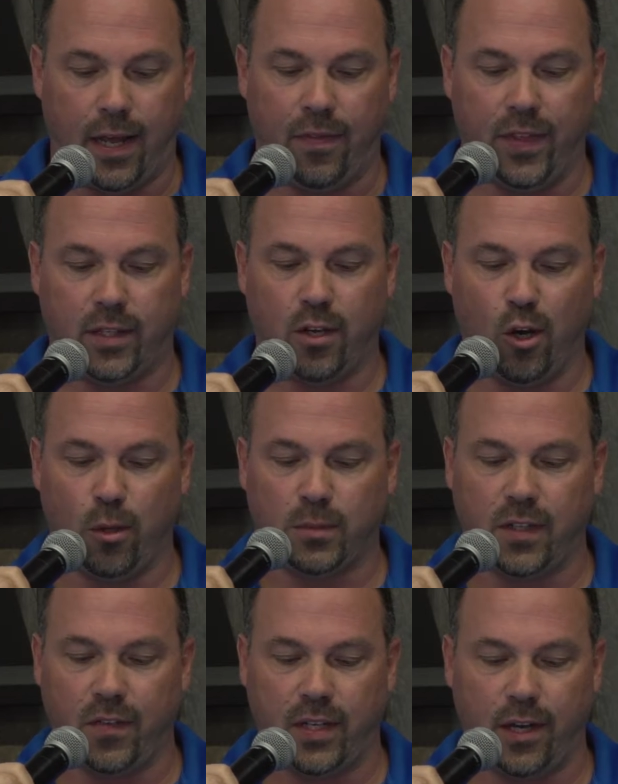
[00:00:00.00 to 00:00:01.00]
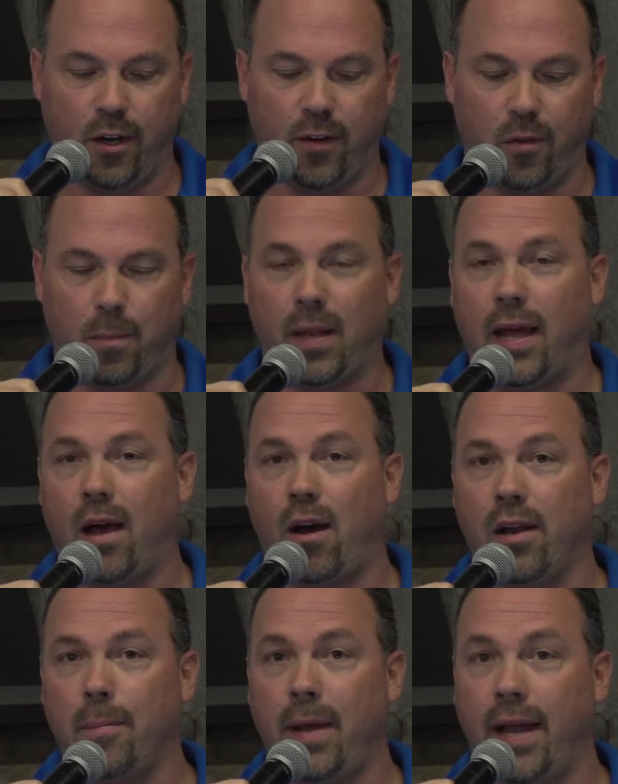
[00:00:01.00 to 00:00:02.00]
And the terms of the tariff apply
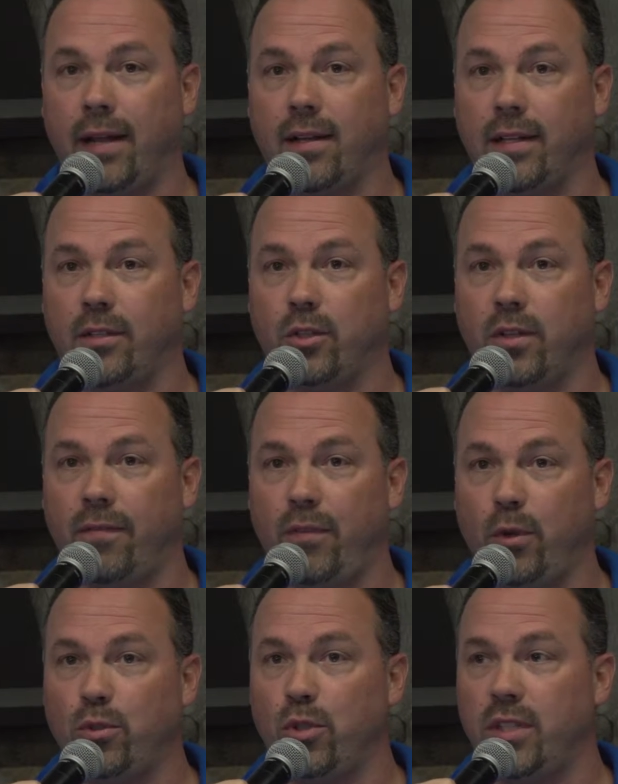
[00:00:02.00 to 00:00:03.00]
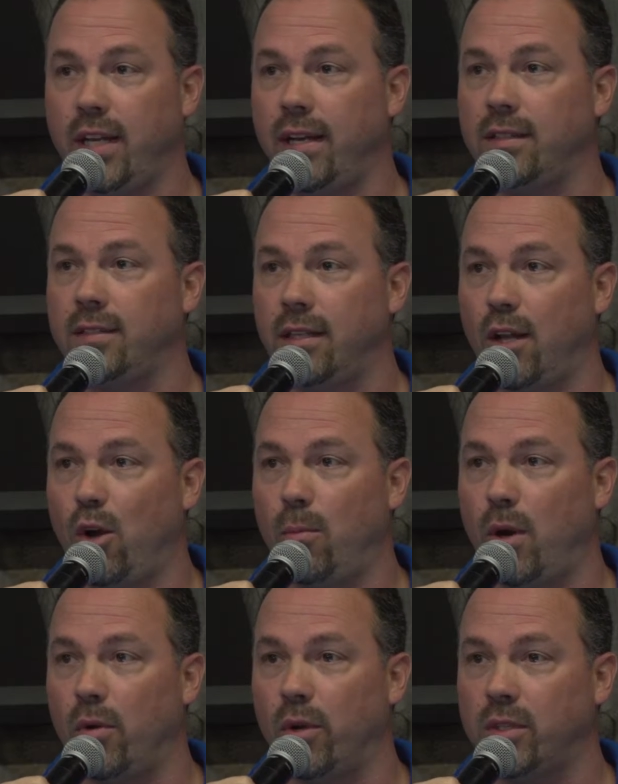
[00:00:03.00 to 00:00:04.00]
automatically to the future tenants and
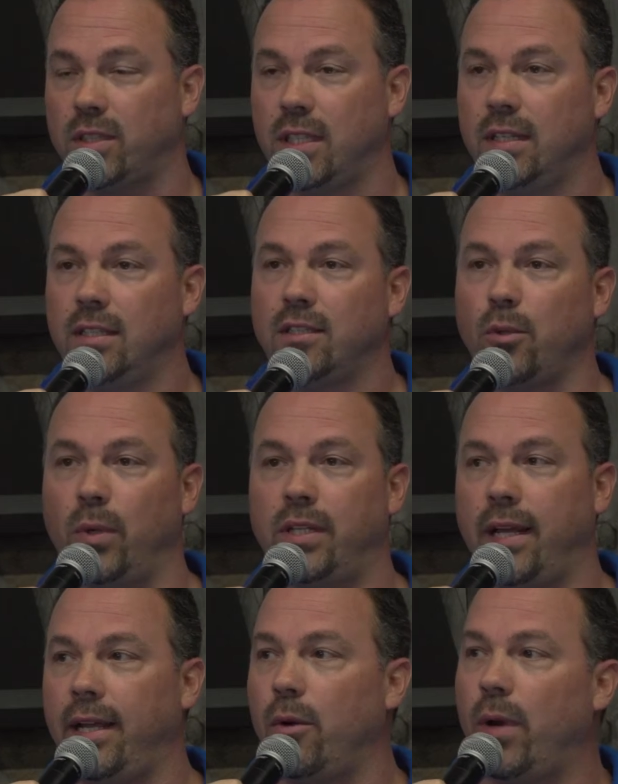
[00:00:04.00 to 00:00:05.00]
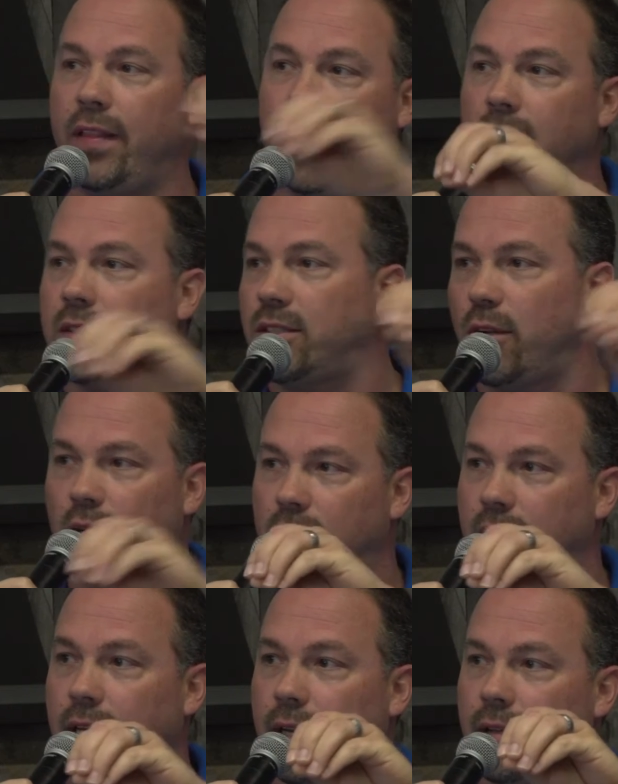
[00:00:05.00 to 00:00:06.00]
homeowners. So we take away that
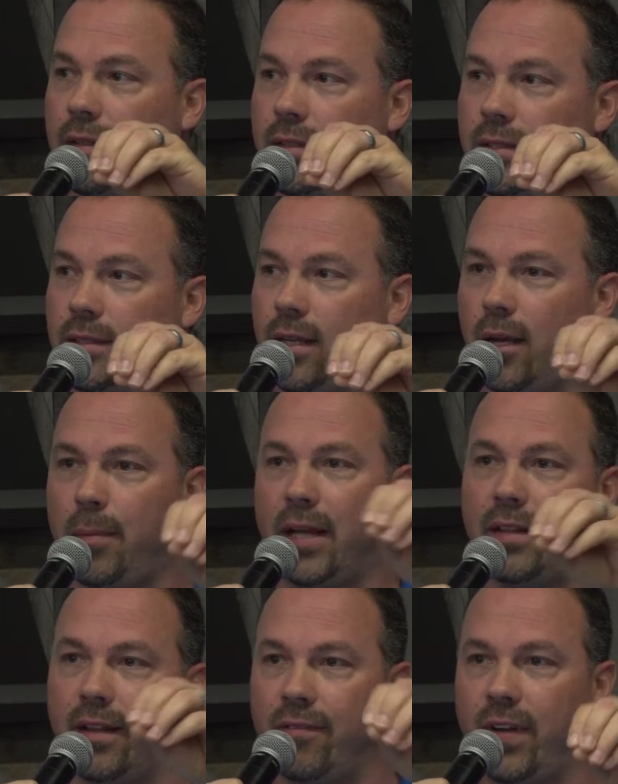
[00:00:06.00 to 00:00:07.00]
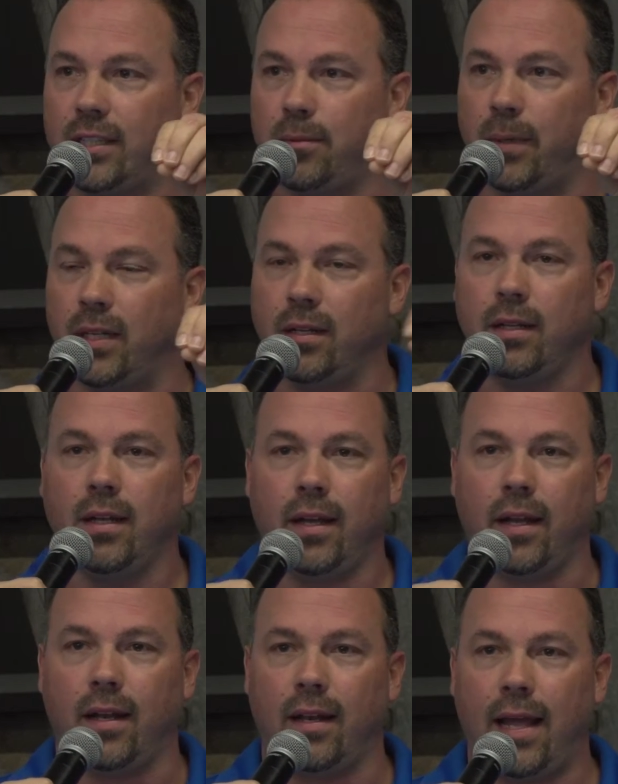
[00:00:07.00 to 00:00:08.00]
uncertainty about the investment
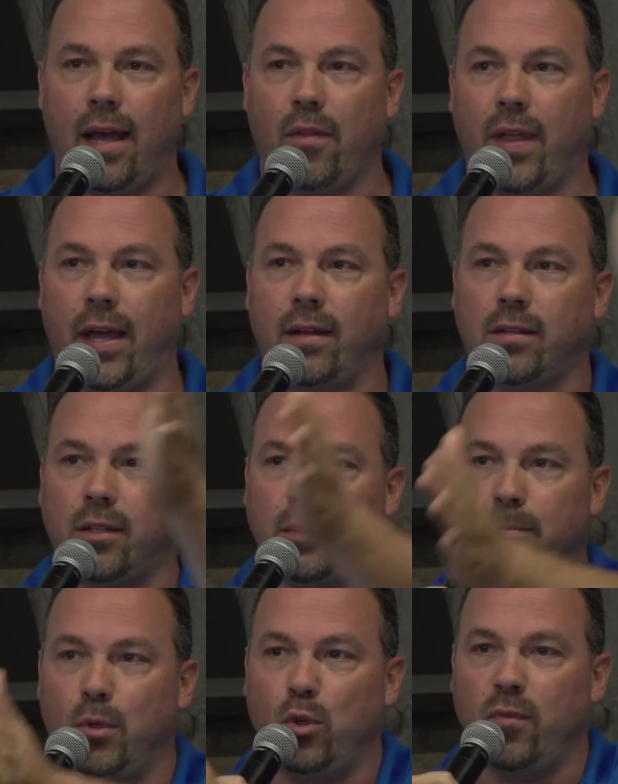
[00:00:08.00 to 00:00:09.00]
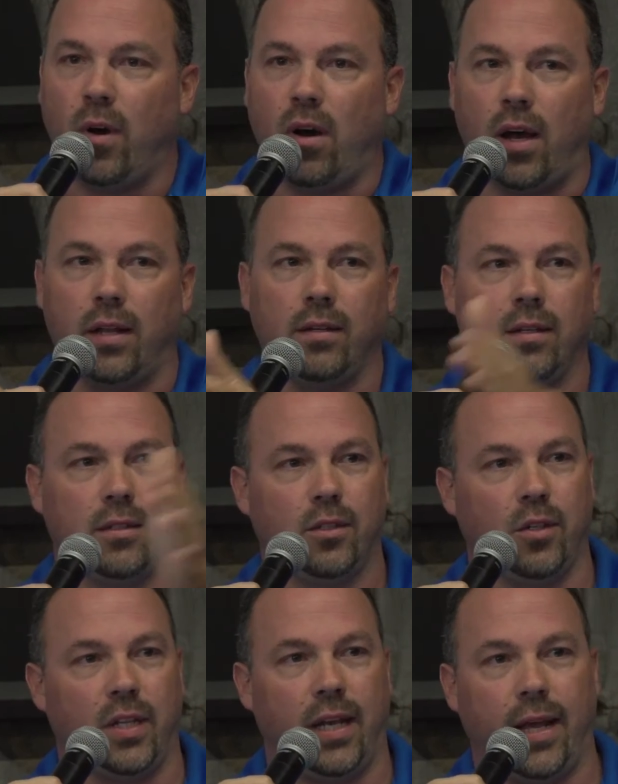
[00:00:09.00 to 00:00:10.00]
and allow that to move on
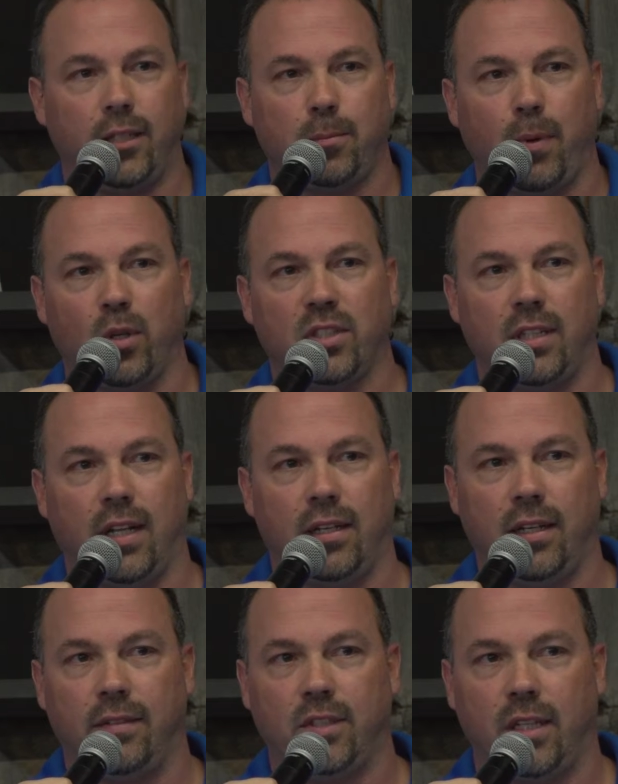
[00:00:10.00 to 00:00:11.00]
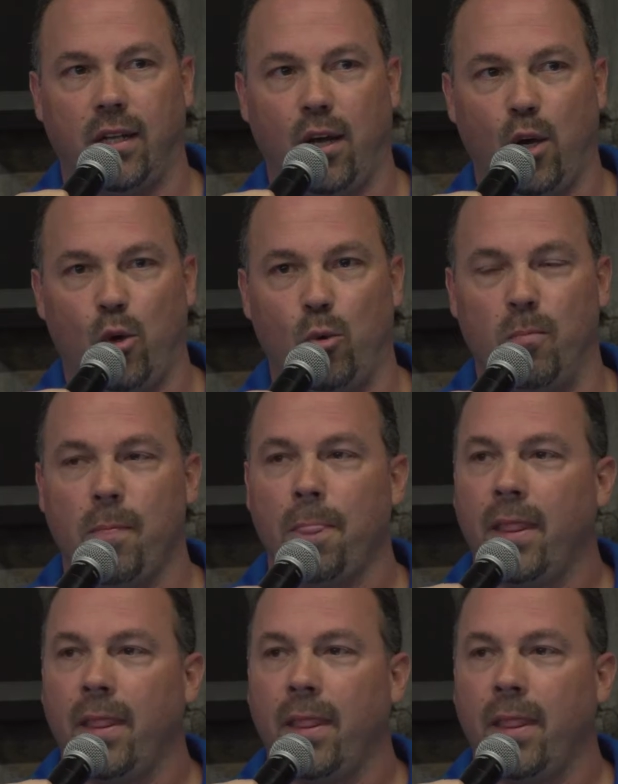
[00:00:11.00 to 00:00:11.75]
to the next person that lives in the home.